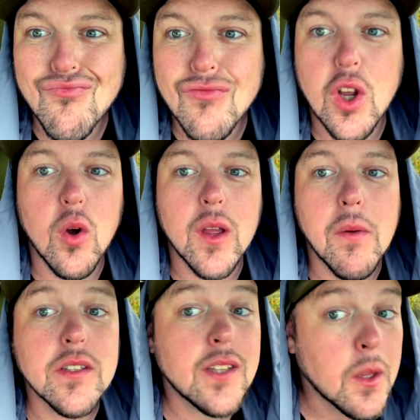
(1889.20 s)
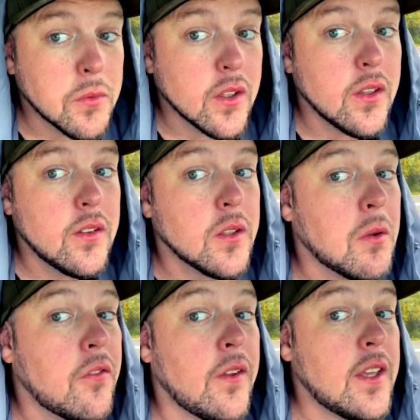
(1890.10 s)
Go get my steps in. Is
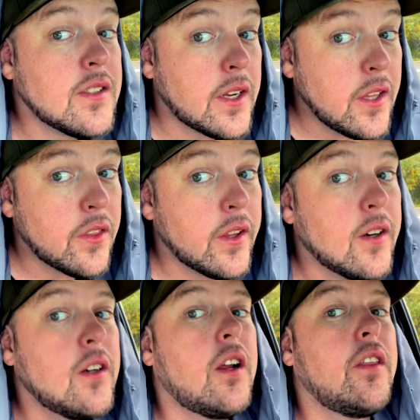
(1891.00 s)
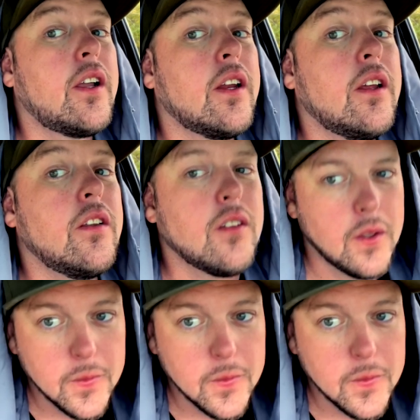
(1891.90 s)
my face any thinner? I think it is.